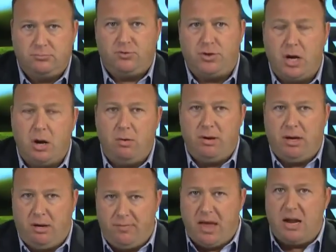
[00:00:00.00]
So
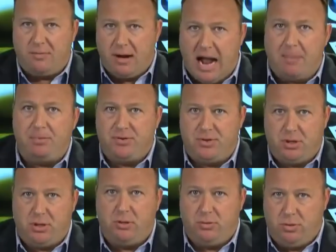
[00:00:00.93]
if that ever happens to
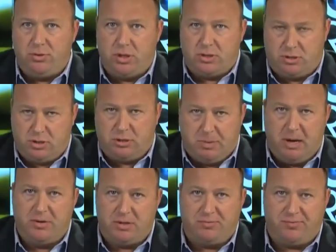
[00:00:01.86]
you, you just
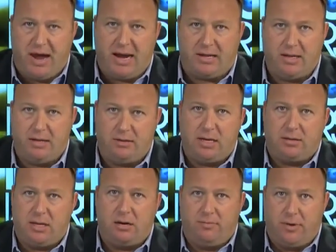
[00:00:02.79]
expose the fact that
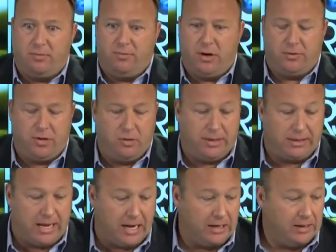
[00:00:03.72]
they're
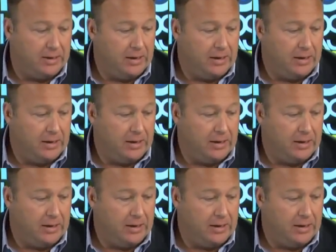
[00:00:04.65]
doing that.